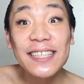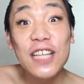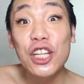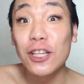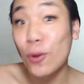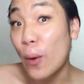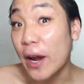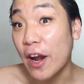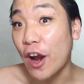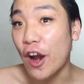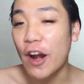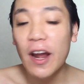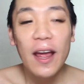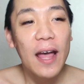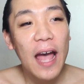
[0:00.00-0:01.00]

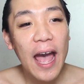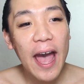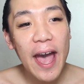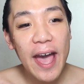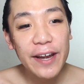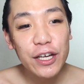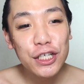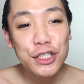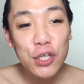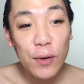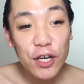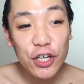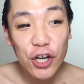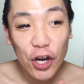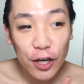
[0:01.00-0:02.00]
lawyer. And so
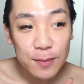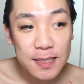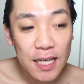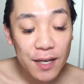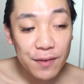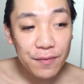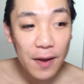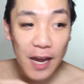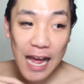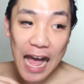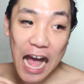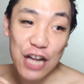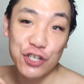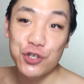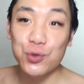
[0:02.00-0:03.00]
in terms of
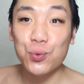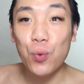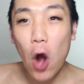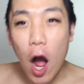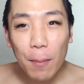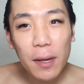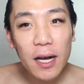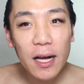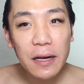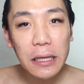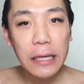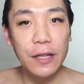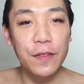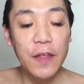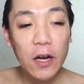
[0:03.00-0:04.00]

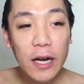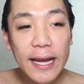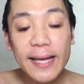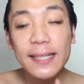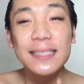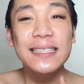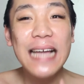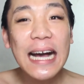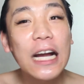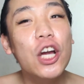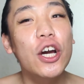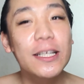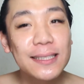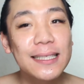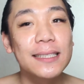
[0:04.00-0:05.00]
drama, there is that
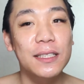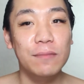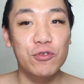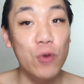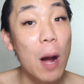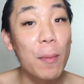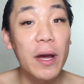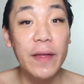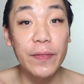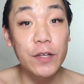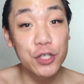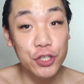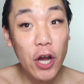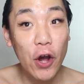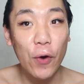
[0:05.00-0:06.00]
good sense of drama in the
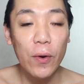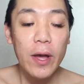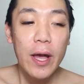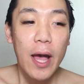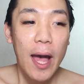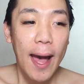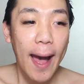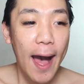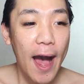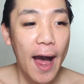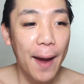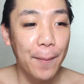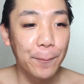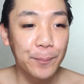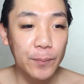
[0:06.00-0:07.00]
show.
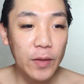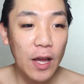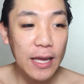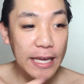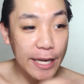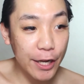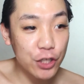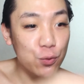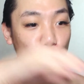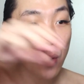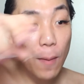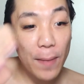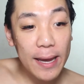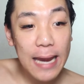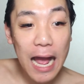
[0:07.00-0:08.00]
Each
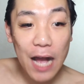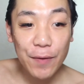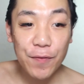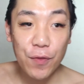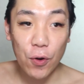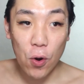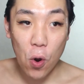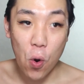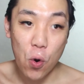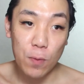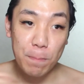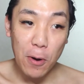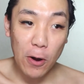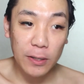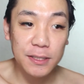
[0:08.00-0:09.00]
woman has their own
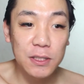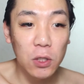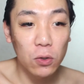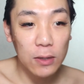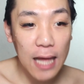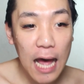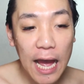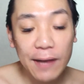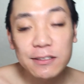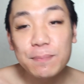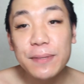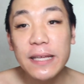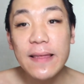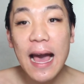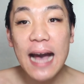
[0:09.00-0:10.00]
personal lives,
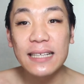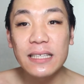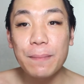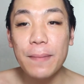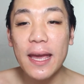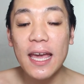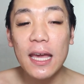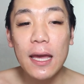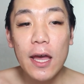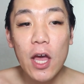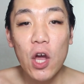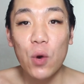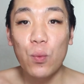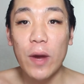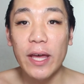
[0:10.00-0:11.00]
be that as it may,
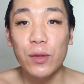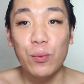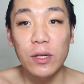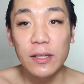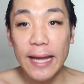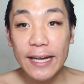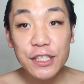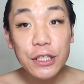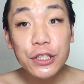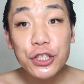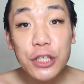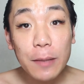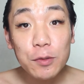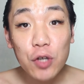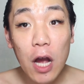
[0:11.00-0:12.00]
with
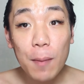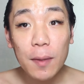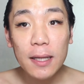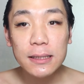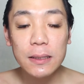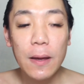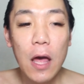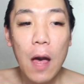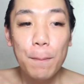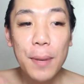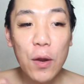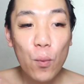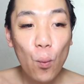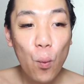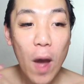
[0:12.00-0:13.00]
relationship dramas,
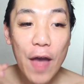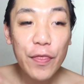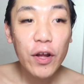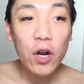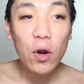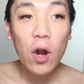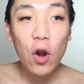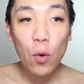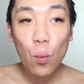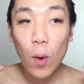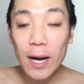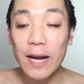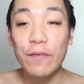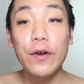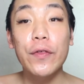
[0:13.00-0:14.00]
but whether or
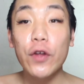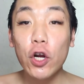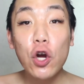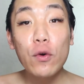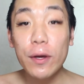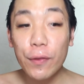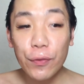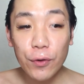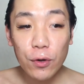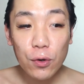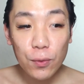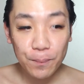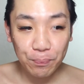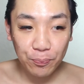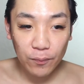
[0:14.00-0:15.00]
whatever they're going
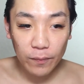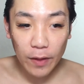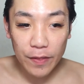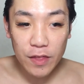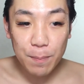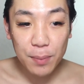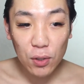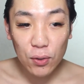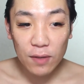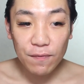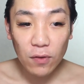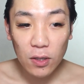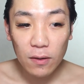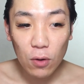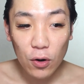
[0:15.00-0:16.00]
through, the beauty
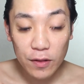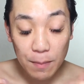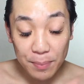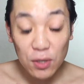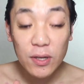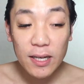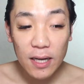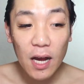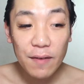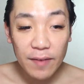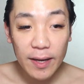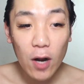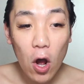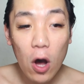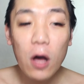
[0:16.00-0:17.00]
of
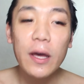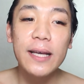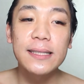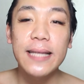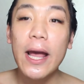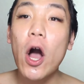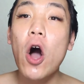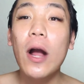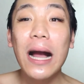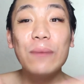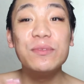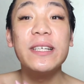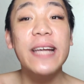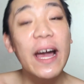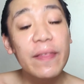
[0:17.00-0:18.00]
it all is they all come
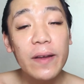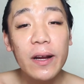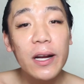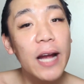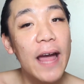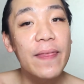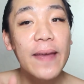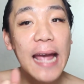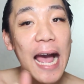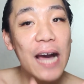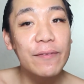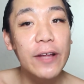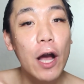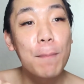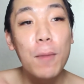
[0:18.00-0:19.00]
together and they
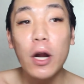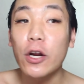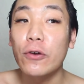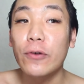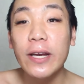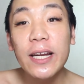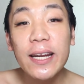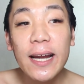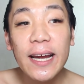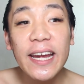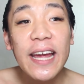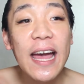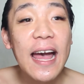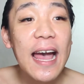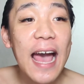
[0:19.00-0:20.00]
have like a margarita night
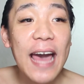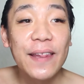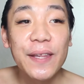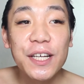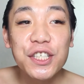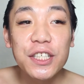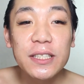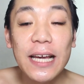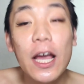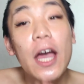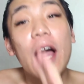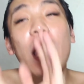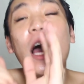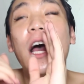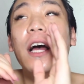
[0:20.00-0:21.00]
and they just like
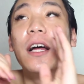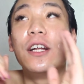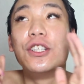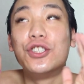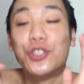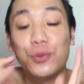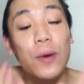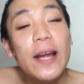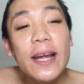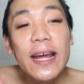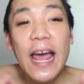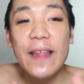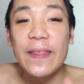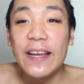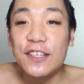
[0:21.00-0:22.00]
drink
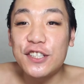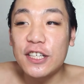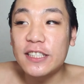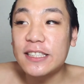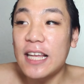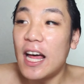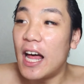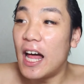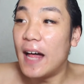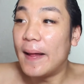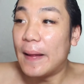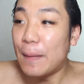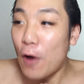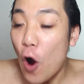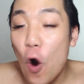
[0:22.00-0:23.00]
and they just
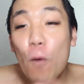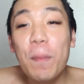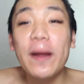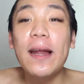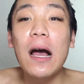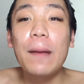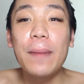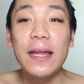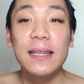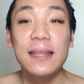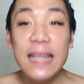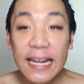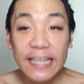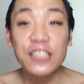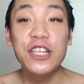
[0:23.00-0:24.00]
open up and
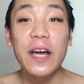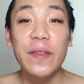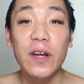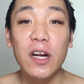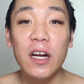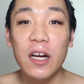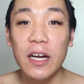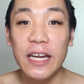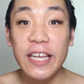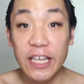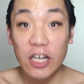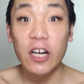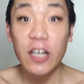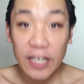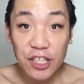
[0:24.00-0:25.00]
let each other
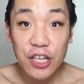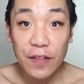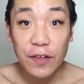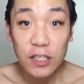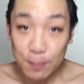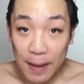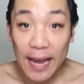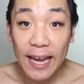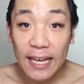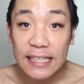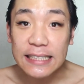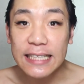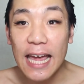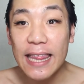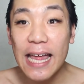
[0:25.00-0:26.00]
hear each other's
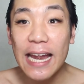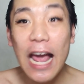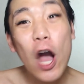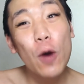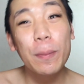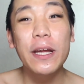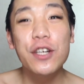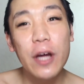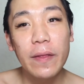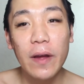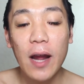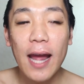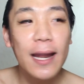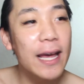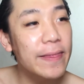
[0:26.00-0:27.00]
pains and then help each other.
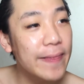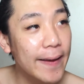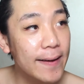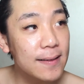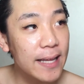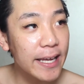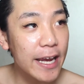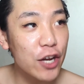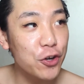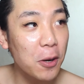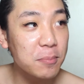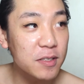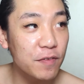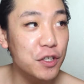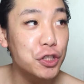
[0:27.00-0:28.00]
And I think like in
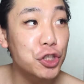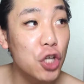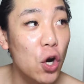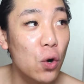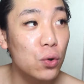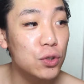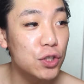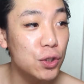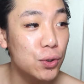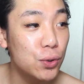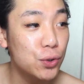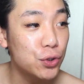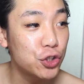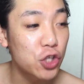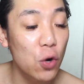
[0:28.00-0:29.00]
terms of a show
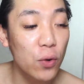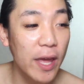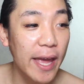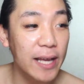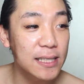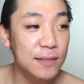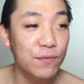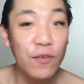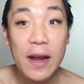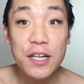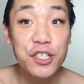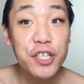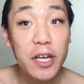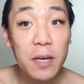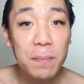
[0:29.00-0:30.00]
to showcase
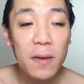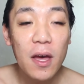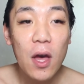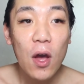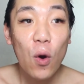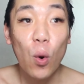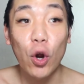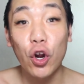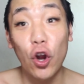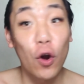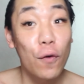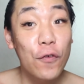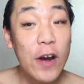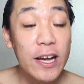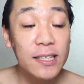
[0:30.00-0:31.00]
friendship or
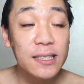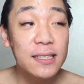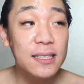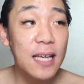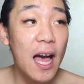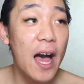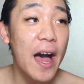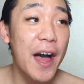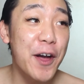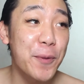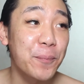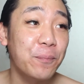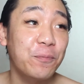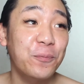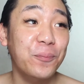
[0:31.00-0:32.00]
girlfriends,
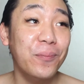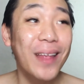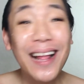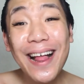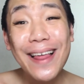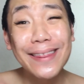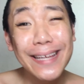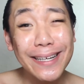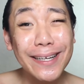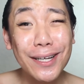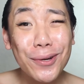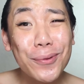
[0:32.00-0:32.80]
they did it